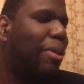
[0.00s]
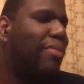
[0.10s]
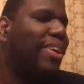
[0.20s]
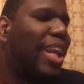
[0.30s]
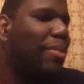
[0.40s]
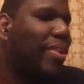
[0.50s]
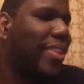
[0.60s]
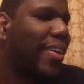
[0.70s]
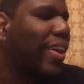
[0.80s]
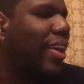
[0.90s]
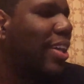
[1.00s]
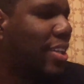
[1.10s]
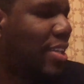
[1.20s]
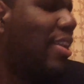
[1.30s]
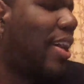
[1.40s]
I forgot about that.
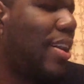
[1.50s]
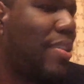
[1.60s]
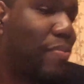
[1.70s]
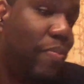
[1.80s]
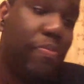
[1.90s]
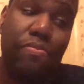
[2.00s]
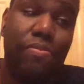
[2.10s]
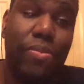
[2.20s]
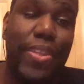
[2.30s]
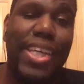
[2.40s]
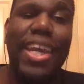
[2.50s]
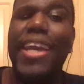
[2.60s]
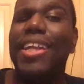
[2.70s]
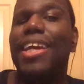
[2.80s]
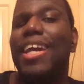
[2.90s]
Um, the
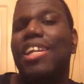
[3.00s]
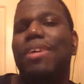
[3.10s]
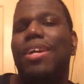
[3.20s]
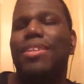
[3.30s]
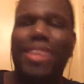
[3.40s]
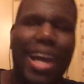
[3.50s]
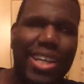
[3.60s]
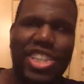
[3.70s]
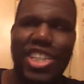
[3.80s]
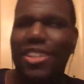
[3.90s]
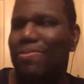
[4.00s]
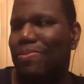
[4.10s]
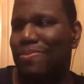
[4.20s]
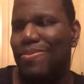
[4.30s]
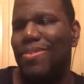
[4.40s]
Candy anime, Dakashi,
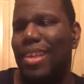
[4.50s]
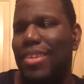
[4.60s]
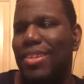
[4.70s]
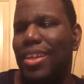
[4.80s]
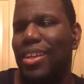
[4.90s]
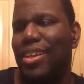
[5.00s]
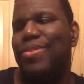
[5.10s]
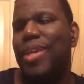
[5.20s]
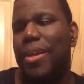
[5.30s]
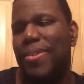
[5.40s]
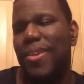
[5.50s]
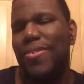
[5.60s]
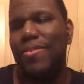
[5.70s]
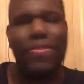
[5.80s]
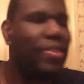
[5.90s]
is getting a second
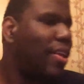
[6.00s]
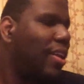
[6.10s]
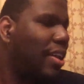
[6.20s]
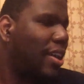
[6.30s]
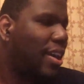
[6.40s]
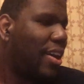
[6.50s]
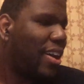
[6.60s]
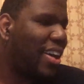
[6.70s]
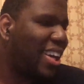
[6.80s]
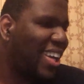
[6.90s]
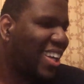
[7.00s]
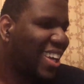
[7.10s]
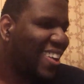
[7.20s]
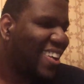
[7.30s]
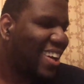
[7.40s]
season. Uh,
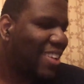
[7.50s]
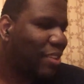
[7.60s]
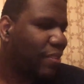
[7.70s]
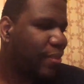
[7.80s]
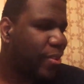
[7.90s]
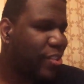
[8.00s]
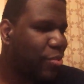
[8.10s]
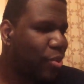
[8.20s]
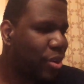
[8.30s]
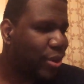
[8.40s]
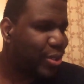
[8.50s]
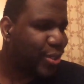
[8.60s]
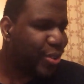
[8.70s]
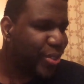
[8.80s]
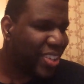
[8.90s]
I'm looking forward to some more Hotaru.